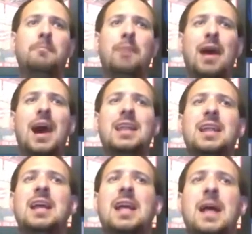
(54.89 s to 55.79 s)
But,
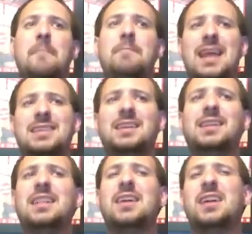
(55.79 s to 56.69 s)

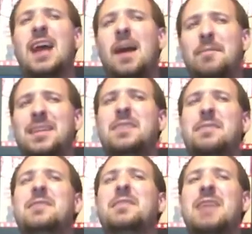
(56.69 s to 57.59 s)
basically, they're a company that
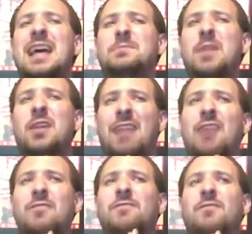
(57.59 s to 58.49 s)
has been
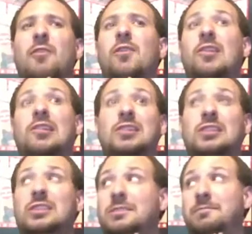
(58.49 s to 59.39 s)
around
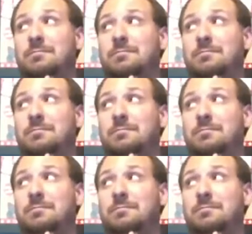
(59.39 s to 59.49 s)
for,